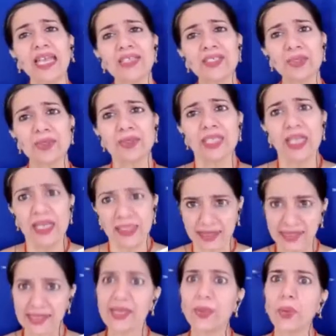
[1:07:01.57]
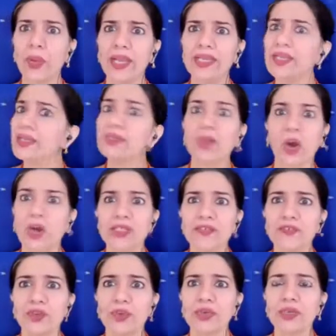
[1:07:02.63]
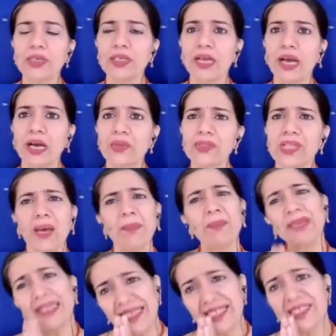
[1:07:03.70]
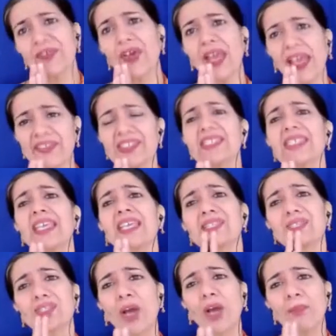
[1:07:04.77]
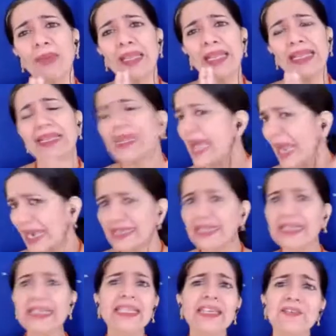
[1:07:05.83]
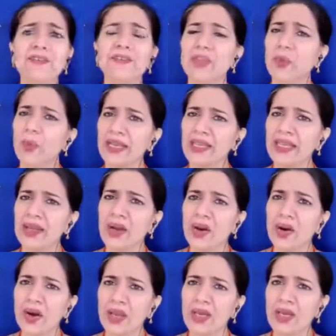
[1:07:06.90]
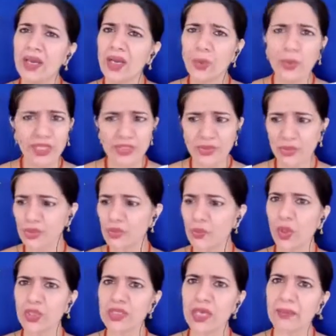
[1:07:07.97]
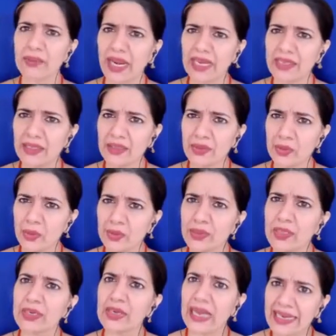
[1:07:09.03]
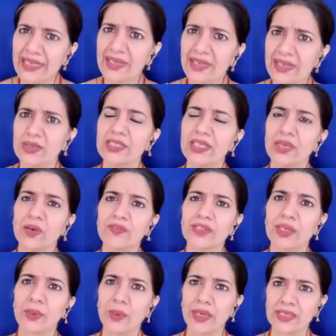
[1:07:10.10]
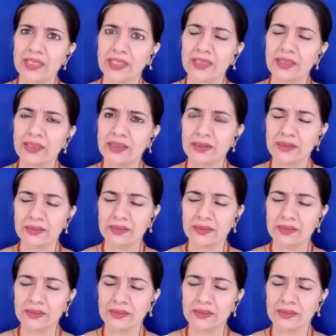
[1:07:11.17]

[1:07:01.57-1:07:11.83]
sad tunes? This is a wedding, not a funeral house. Please, for heaven's sake, stop playing and leave the wedding hall. We don't want our bride and groom crying on the day of their wedding.